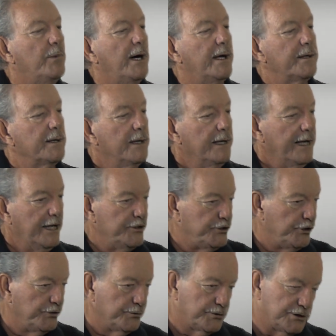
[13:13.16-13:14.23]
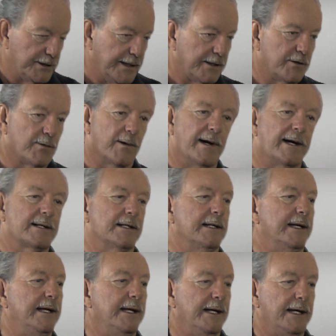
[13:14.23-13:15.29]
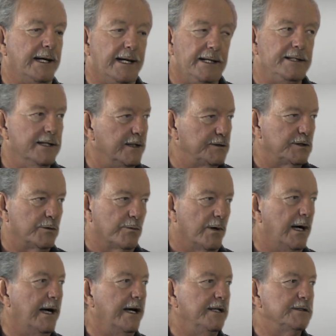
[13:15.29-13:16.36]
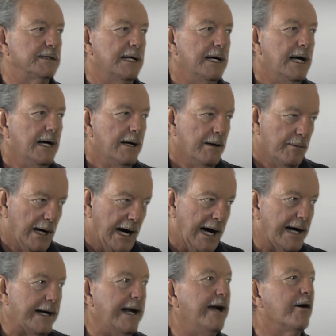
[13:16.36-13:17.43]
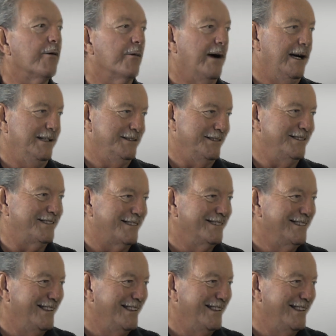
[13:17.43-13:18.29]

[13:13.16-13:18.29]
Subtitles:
But as you said correctly, heat doesn't rise, hot air rises.